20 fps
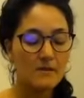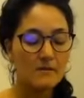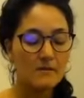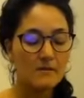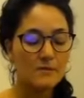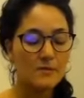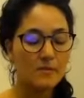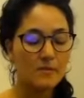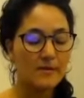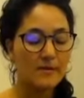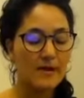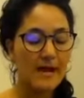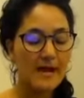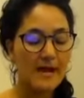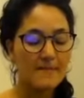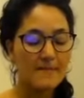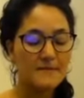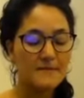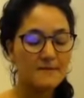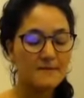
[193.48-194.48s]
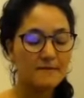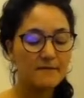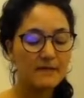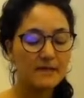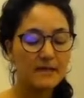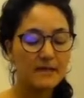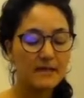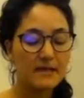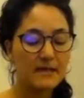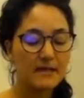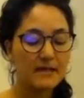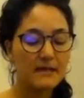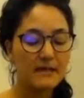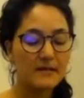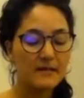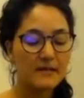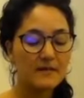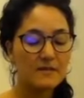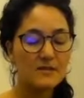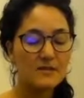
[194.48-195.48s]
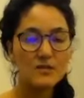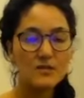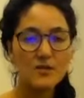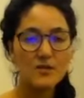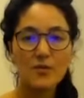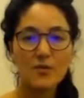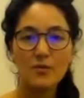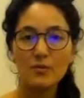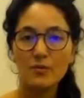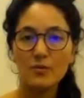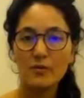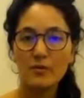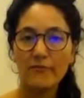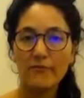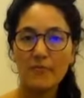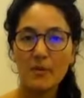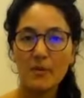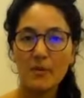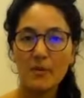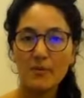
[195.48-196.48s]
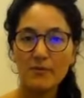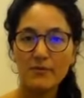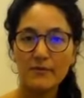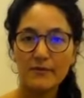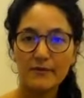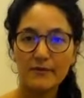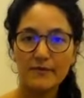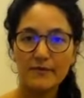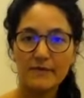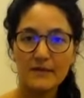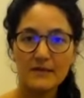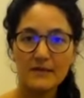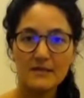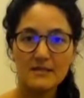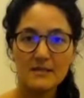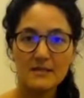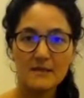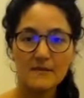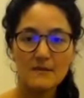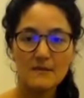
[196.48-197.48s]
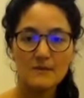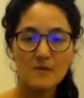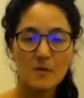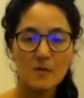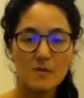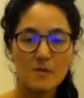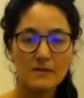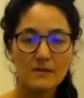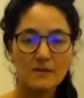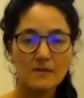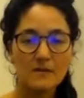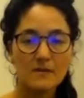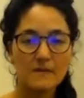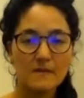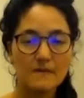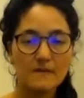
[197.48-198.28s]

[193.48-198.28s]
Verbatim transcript: So perhaps feeling the sole of both of your feet in this moment.